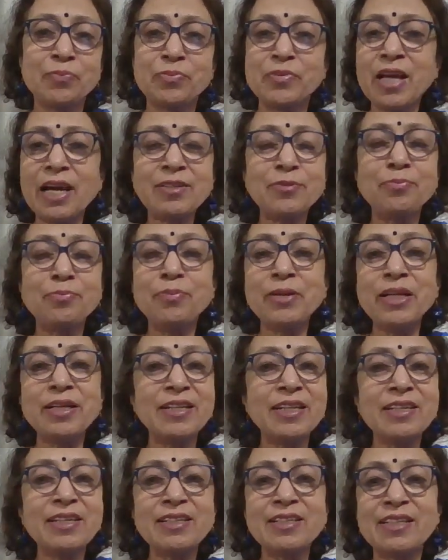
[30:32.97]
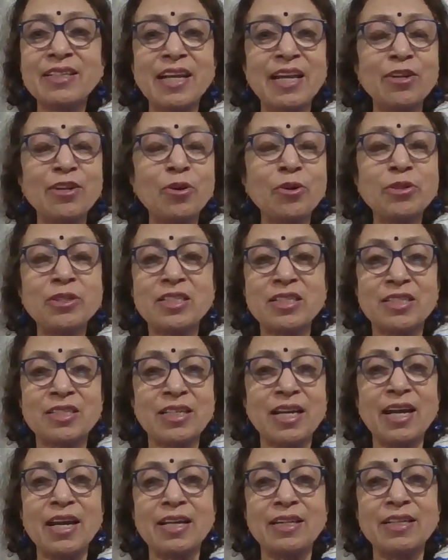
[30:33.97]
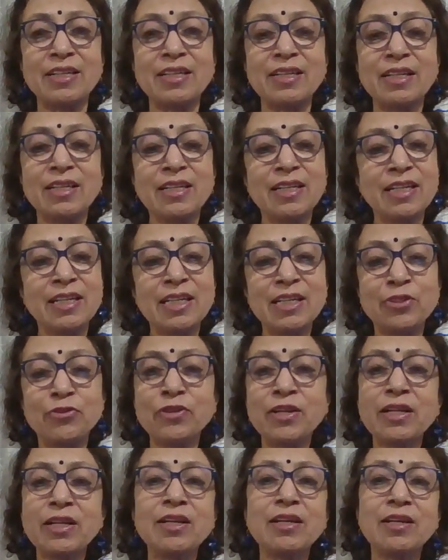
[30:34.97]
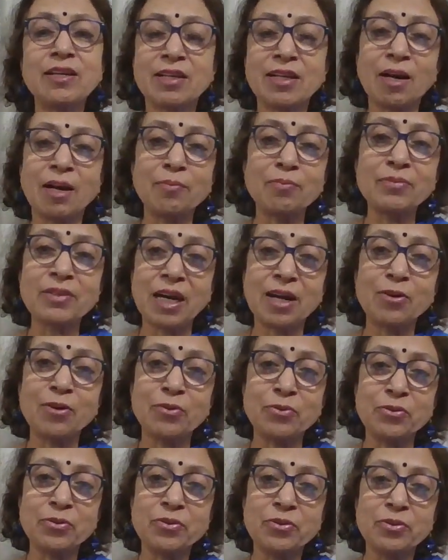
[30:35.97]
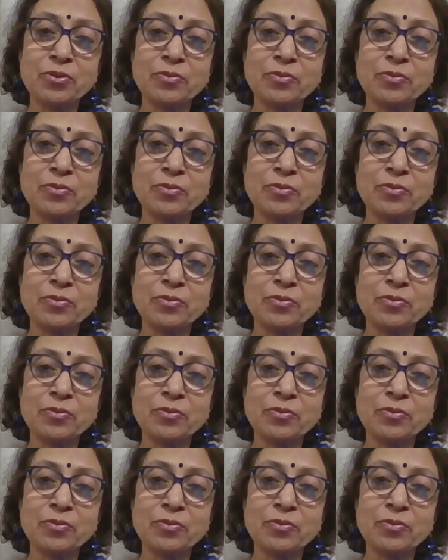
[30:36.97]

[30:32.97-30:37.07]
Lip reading: that building cannot stand. It will come down.